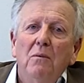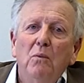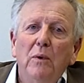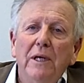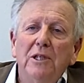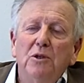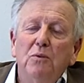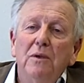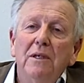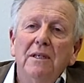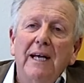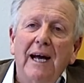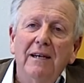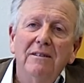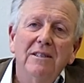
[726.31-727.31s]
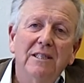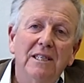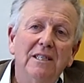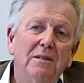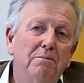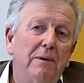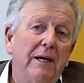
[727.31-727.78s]
which will
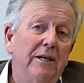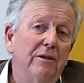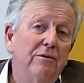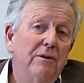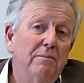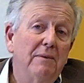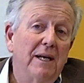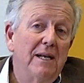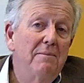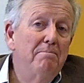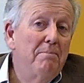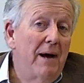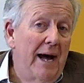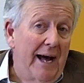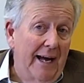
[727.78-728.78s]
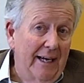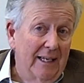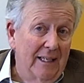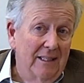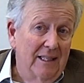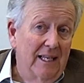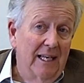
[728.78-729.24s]
guarantee to pay you the money
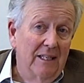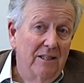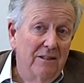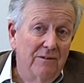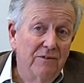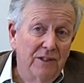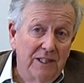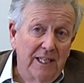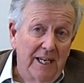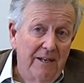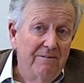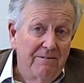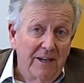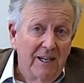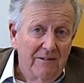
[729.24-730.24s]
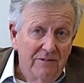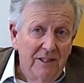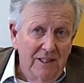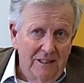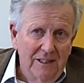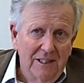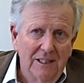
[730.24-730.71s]
back at the end of, say, 5
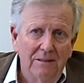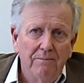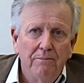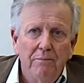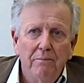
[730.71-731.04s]
years.